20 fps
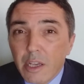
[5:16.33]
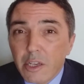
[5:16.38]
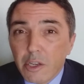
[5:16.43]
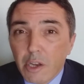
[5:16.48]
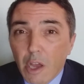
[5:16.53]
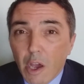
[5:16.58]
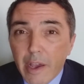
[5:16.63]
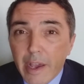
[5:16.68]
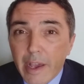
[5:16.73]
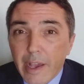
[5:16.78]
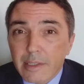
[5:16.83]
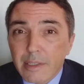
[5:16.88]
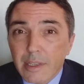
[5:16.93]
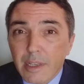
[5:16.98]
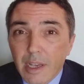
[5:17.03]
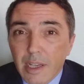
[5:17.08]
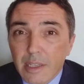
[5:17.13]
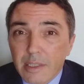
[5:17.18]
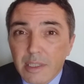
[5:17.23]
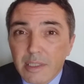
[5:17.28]
You know,
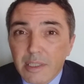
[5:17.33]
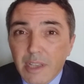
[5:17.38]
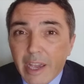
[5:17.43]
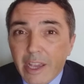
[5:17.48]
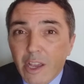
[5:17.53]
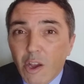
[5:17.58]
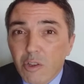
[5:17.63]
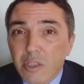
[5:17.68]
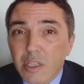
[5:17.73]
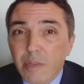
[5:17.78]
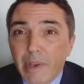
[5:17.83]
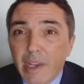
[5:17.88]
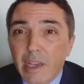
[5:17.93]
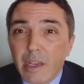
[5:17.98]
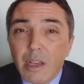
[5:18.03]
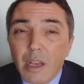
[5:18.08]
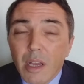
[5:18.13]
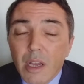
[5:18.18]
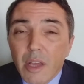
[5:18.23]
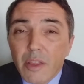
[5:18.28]
it's a
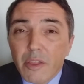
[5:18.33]
dichotomy.